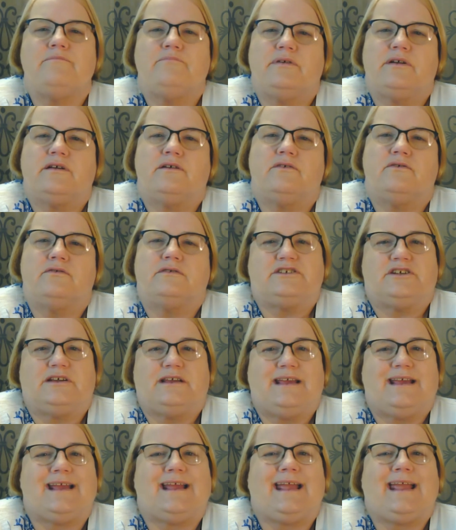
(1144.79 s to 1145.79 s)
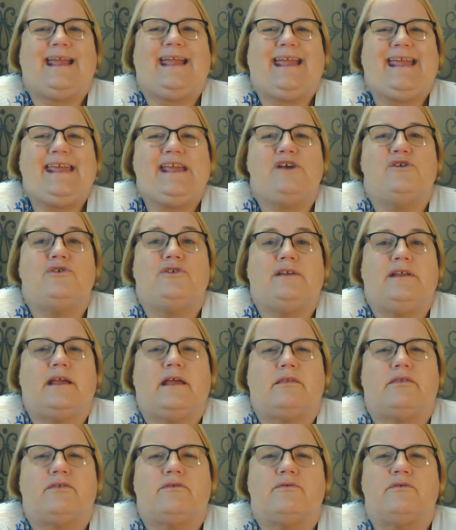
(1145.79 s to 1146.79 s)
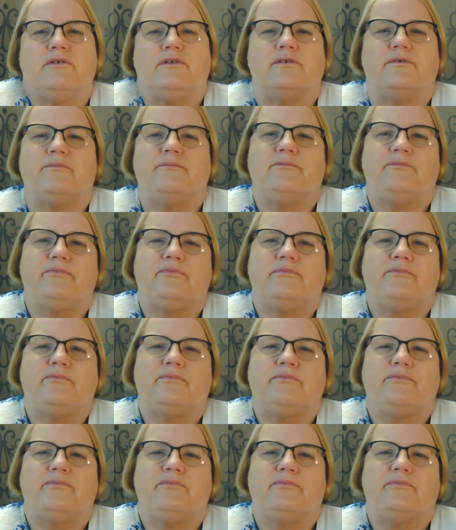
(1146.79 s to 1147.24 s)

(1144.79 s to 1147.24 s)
but of course you couldn't get through.